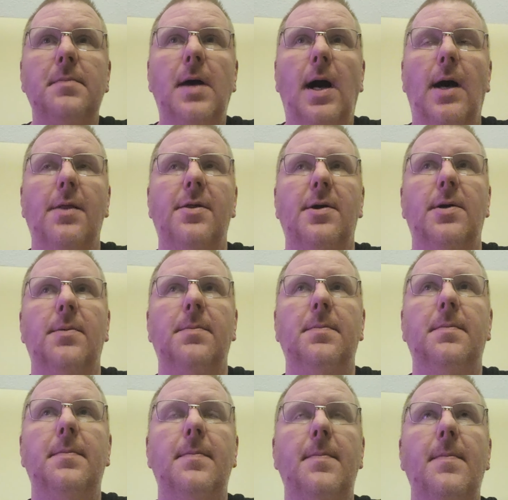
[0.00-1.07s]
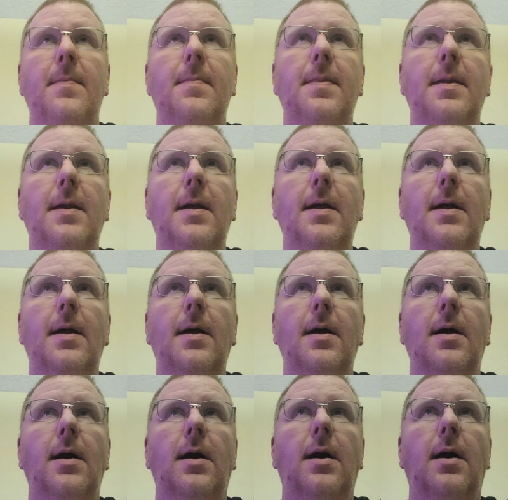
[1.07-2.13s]
other
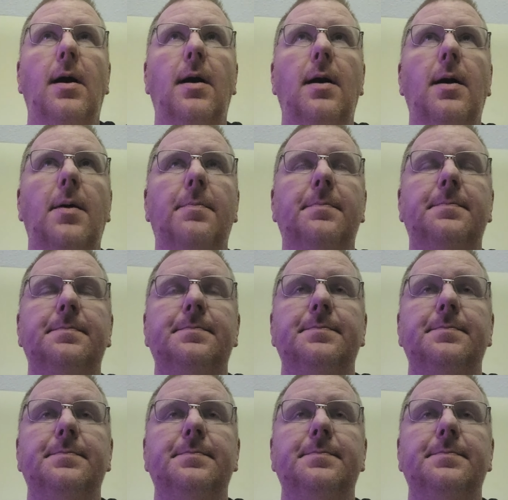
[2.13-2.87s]
um,